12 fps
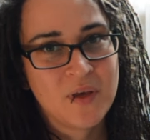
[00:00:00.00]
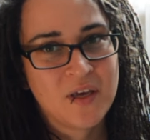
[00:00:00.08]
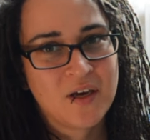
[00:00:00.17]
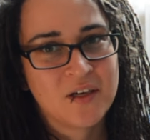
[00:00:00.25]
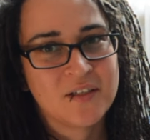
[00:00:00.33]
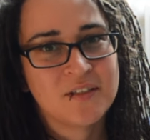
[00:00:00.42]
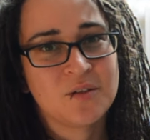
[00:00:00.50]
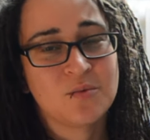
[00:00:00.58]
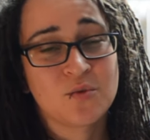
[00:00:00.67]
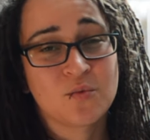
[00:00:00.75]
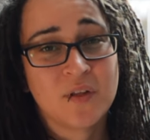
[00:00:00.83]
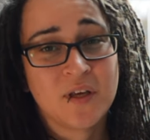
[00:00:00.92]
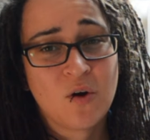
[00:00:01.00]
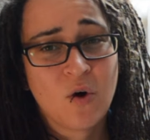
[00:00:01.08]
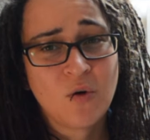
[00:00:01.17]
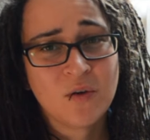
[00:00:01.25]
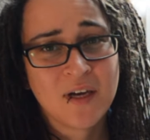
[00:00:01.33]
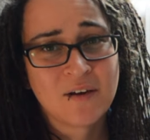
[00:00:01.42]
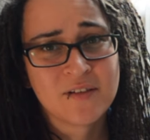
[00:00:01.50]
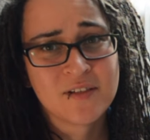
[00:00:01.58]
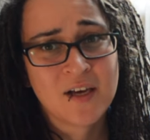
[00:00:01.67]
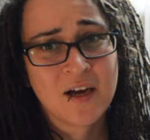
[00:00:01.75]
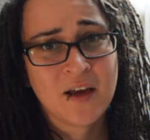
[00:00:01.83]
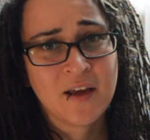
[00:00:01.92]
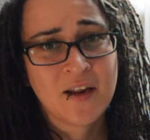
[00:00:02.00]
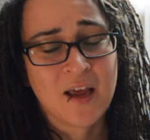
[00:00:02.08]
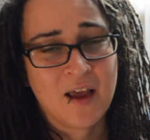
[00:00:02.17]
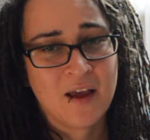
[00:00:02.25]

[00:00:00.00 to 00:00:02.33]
because it was really cold outside